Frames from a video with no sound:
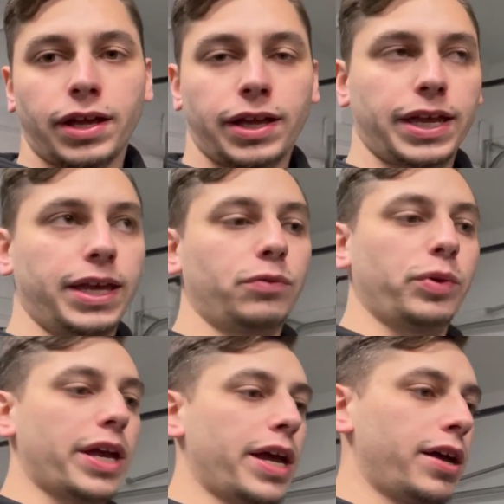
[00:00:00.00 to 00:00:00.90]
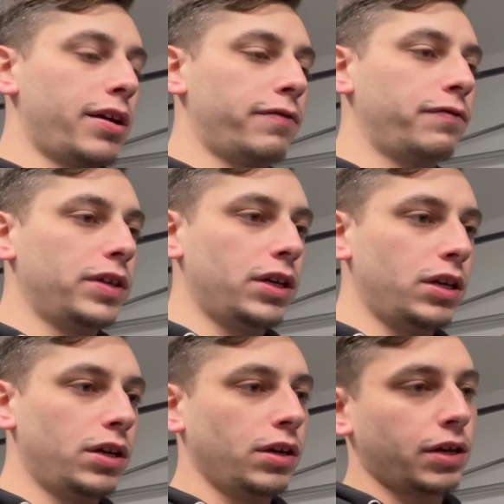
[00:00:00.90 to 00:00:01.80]
and we have
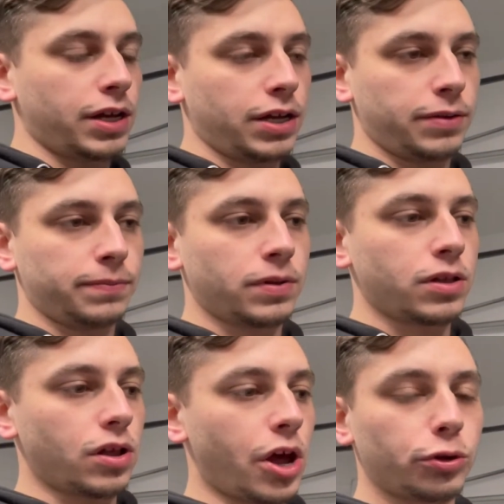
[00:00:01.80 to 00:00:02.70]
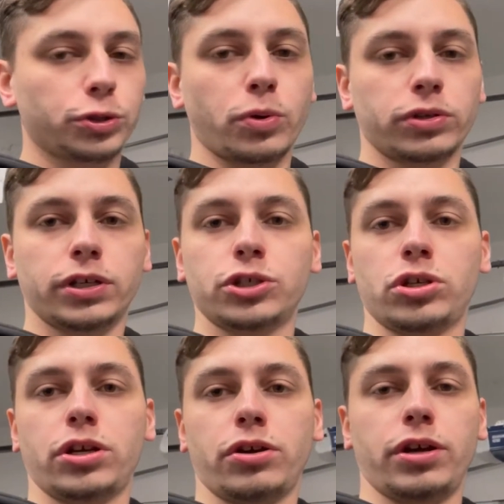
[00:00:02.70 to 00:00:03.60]
the Auto Sports
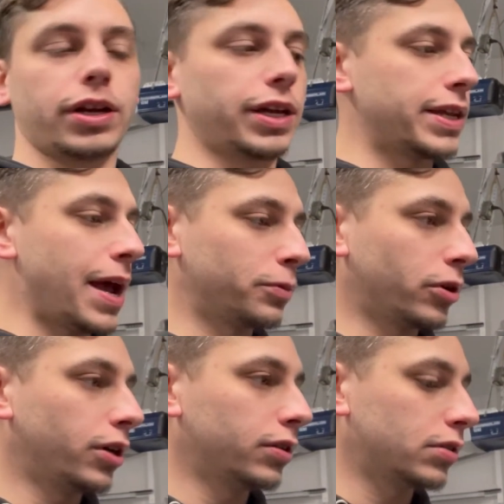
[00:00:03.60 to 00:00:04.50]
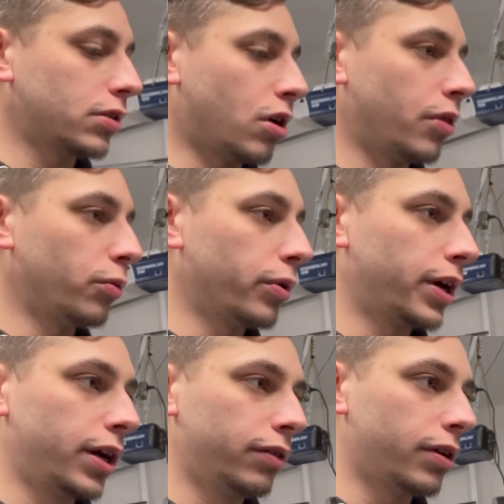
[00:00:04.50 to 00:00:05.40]
Engineering adapter kits on the
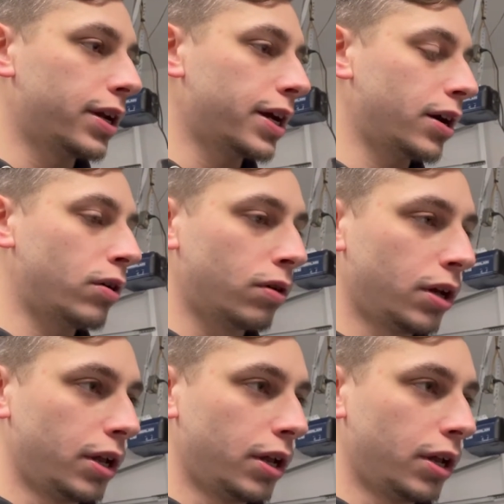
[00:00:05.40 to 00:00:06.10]
way right now.